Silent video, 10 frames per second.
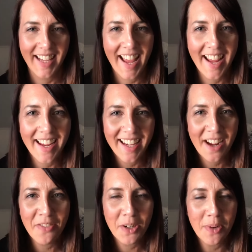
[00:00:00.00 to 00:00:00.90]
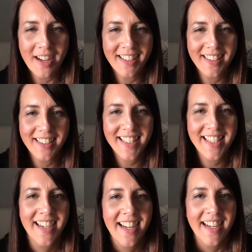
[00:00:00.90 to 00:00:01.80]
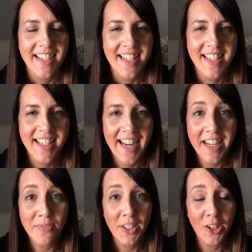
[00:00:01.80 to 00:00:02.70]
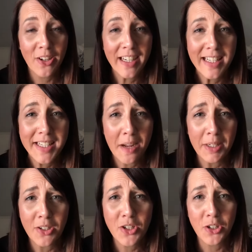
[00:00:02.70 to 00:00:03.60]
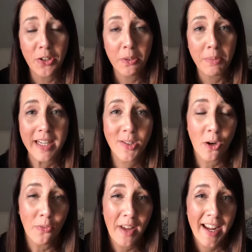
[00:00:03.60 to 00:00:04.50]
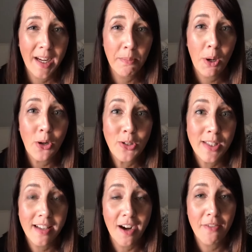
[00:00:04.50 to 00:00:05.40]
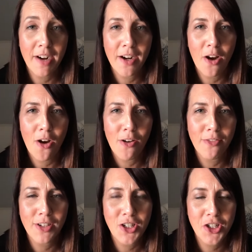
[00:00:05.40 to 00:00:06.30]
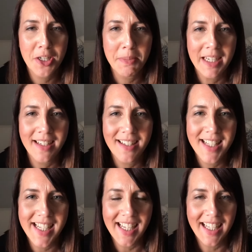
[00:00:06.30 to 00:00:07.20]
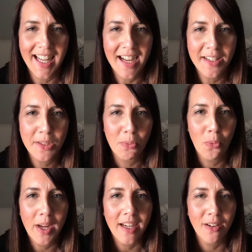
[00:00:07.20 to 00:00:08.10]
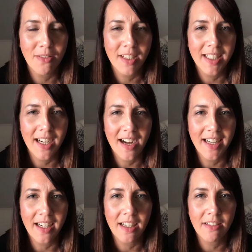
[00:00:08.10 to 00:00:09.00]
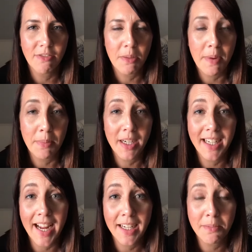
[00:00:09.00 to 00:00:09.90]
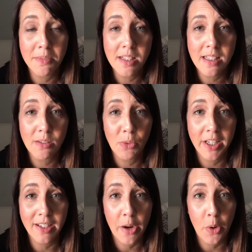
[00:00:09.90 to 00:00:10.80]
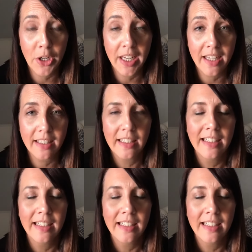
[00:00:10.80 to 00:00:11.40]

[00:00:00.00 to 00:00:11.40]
Hey everyone! Today's video is coming to you based off a post that I read of Jimmy's last week regarding remembering names when you're networking.